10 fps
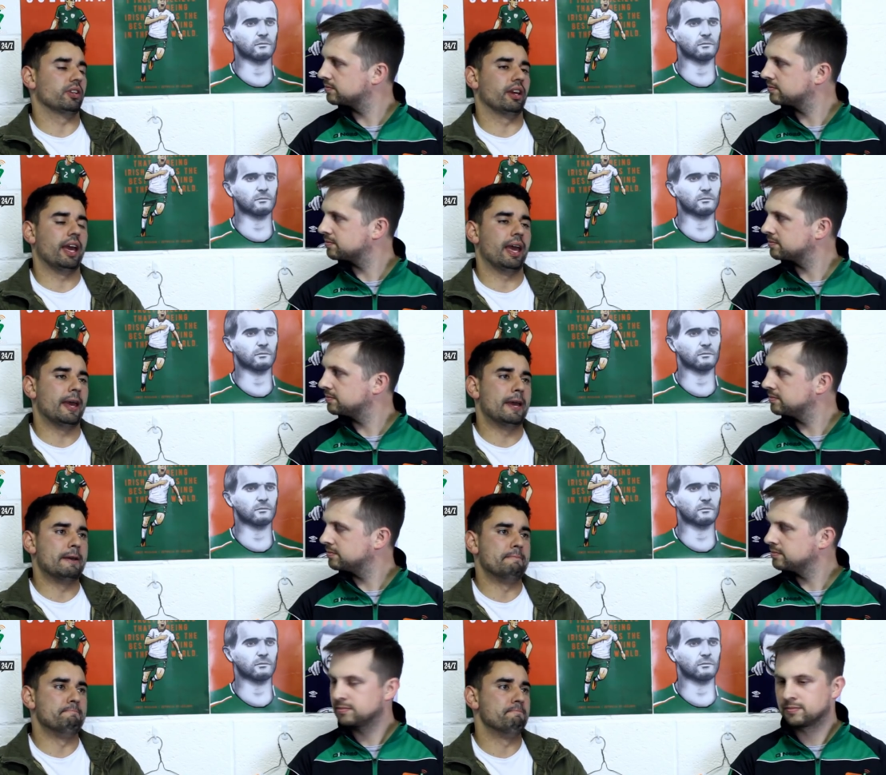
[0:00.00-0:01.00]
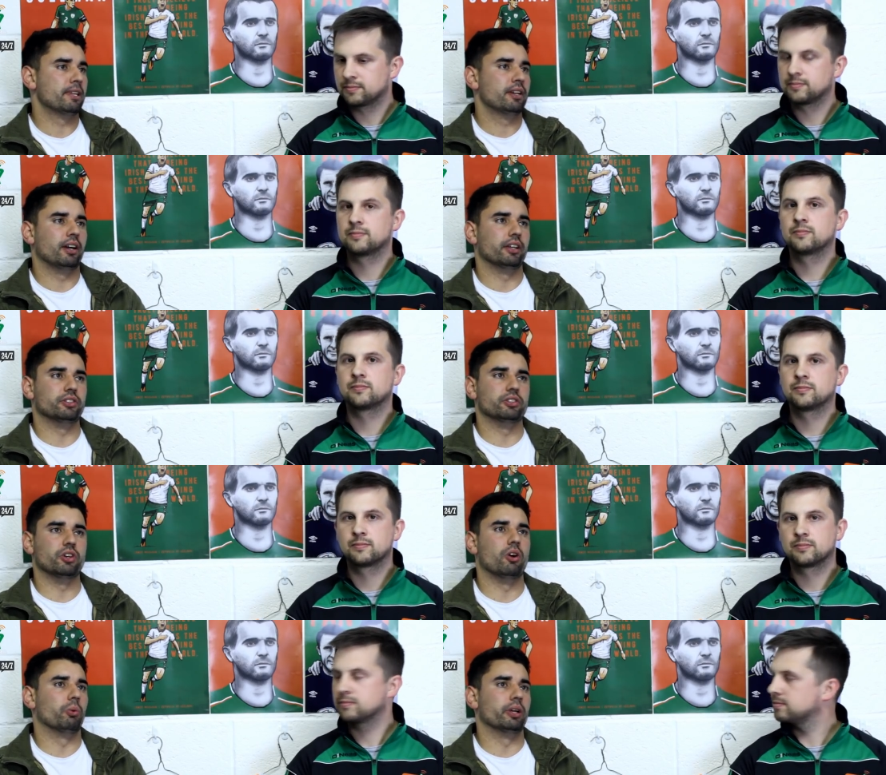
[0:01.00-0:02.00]
Speaker 1: Um, I
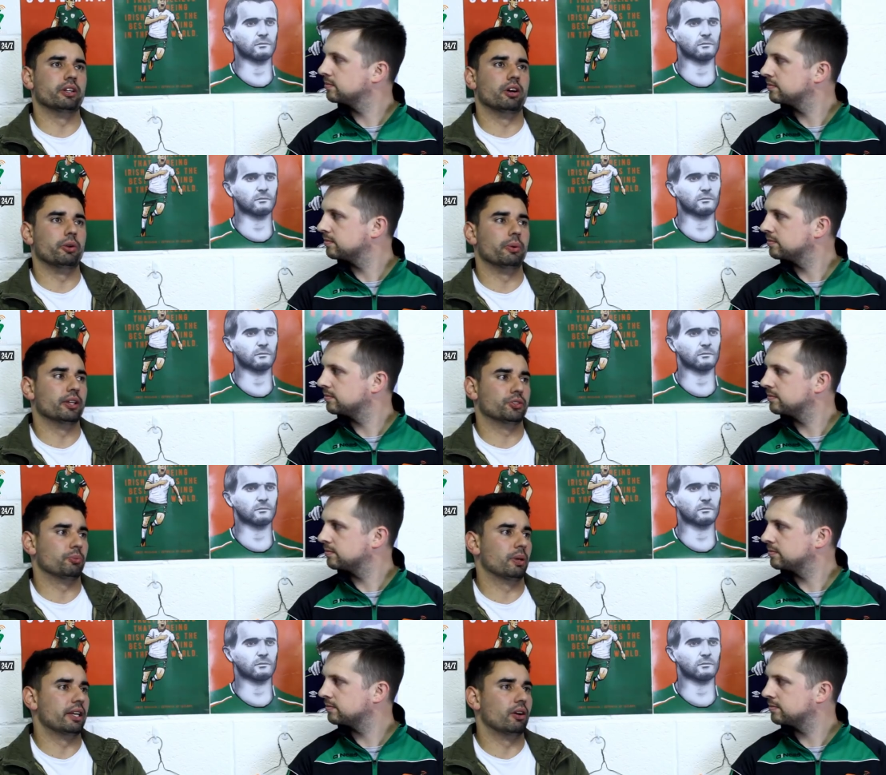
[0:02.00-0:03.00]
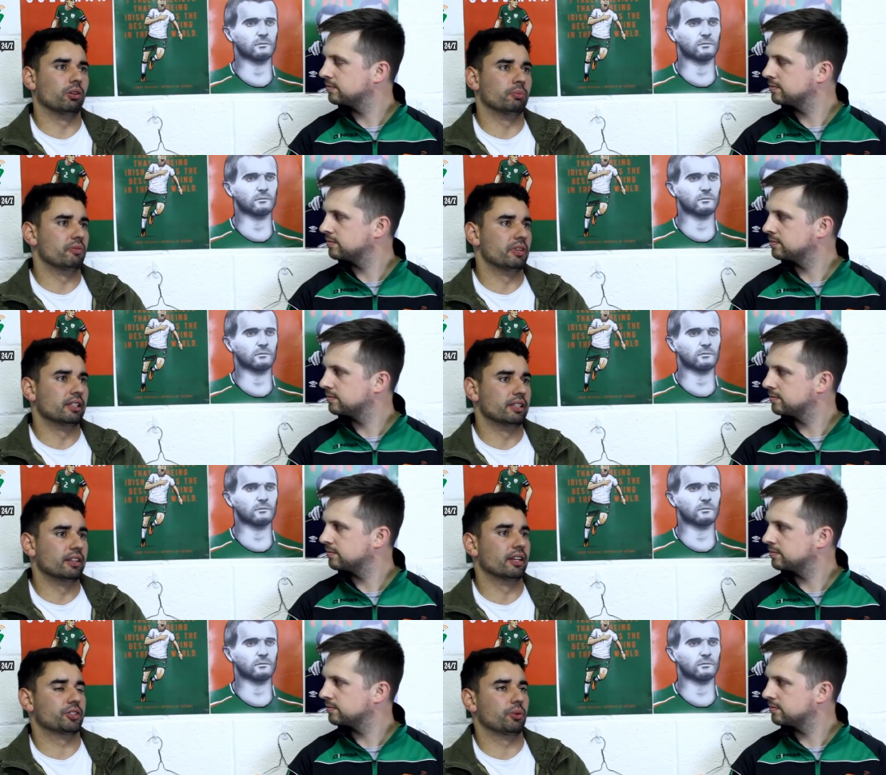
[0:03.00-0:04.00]
don't really know who else would play holding midfield in
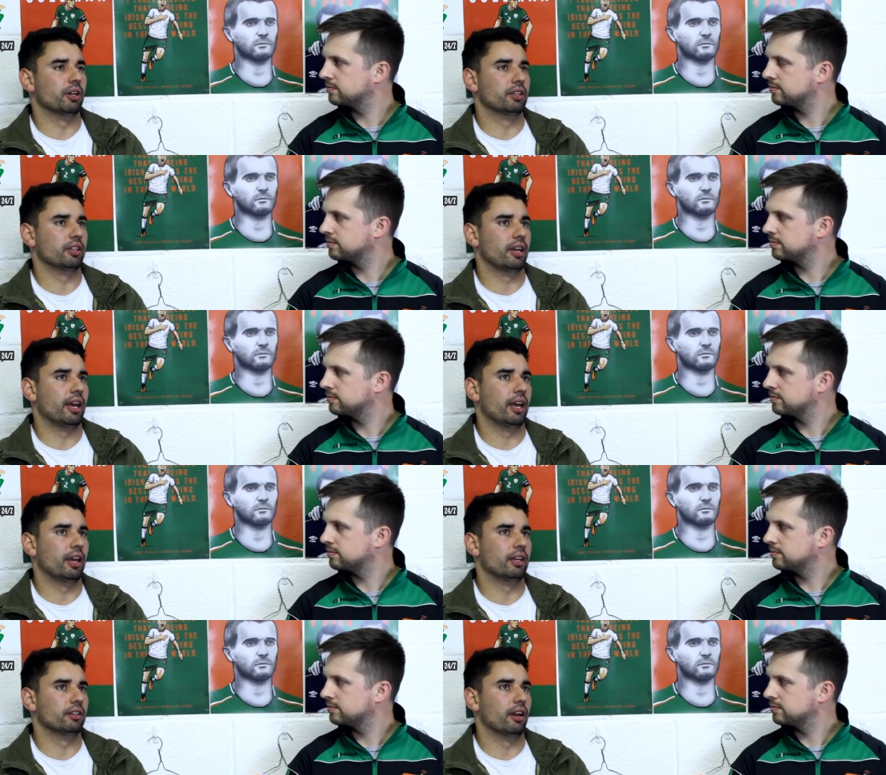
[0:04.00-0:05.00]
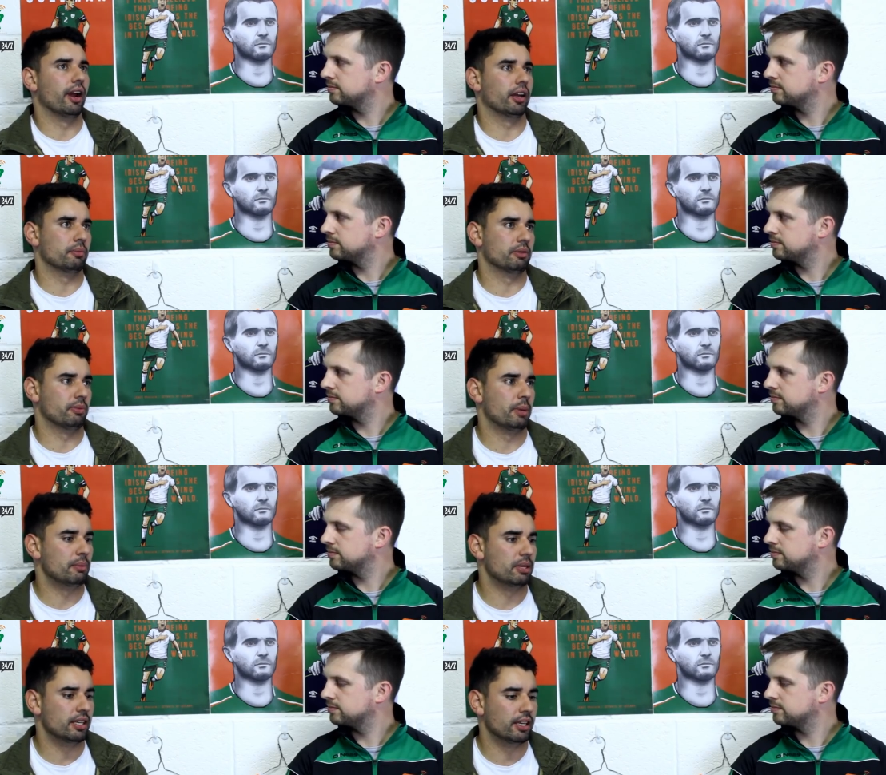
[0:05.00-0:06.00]
that squad. Uh, argument for
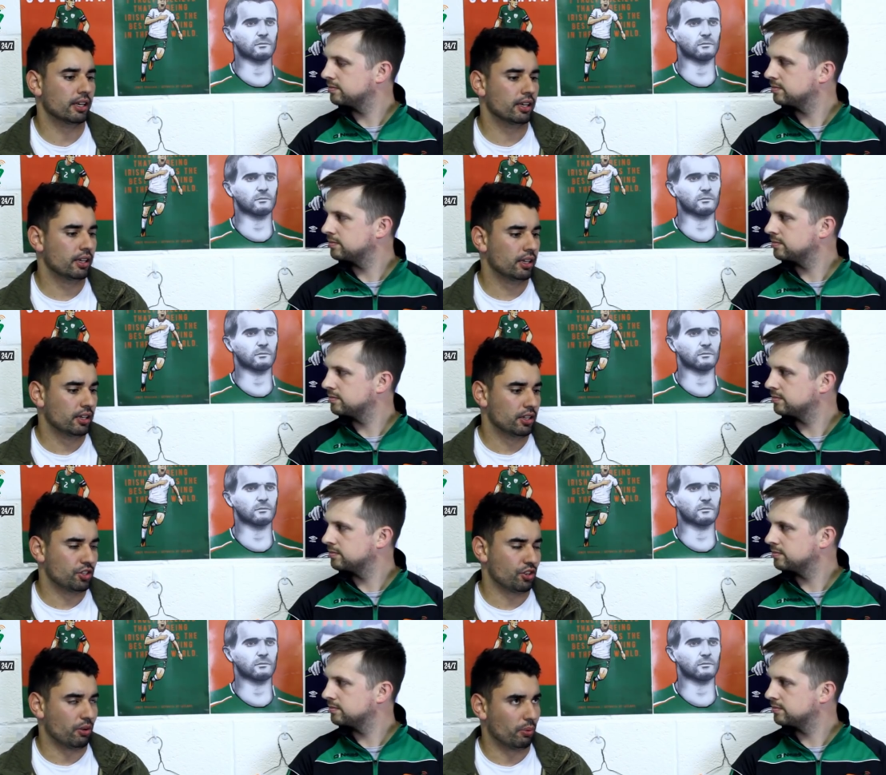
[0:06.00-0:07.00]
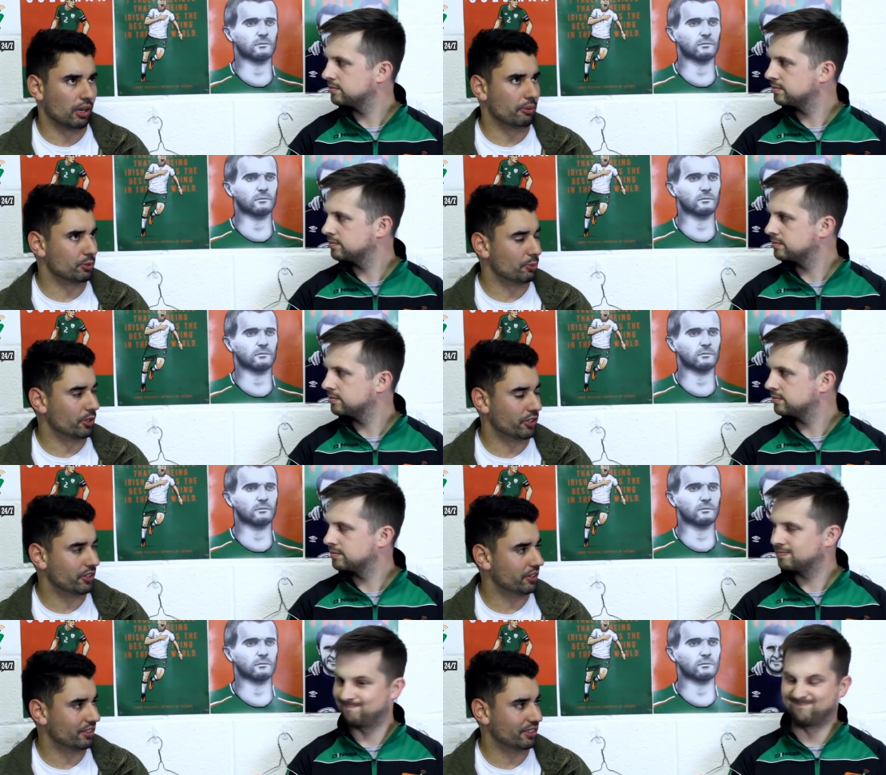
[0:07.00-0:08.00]
maybe Shaun Williams, but
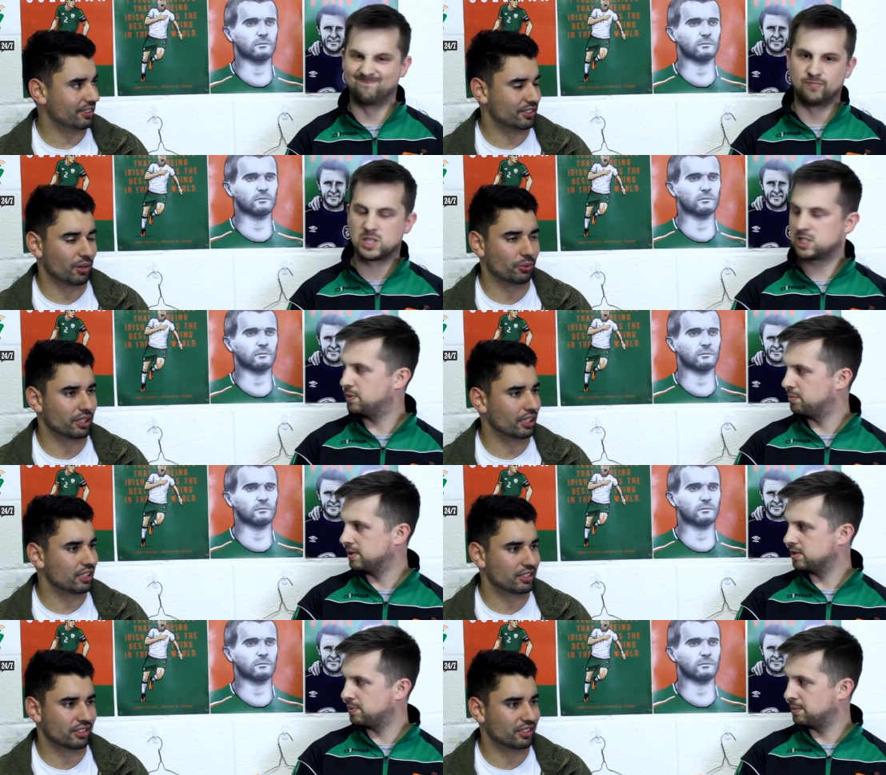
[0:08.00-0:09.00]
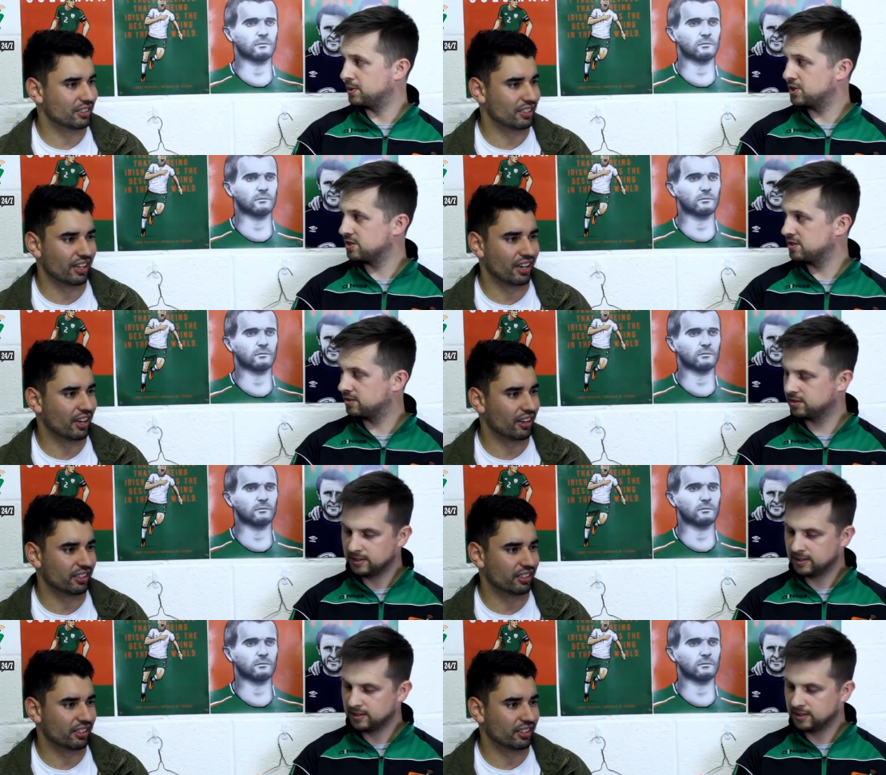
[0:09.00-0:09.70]
mm, that's a bit, mu- bit much, yeah,